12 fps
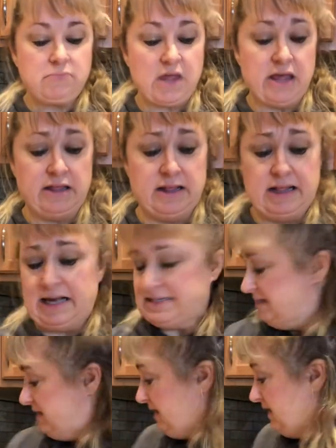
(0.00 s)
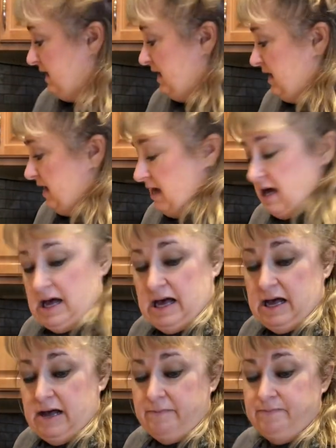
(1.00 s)
And the last thing
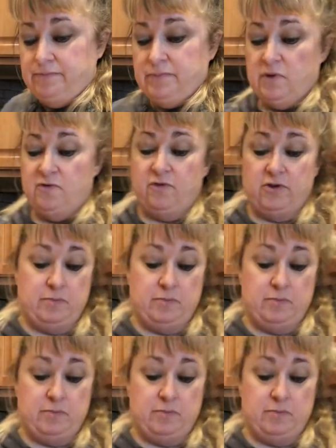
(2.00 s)
for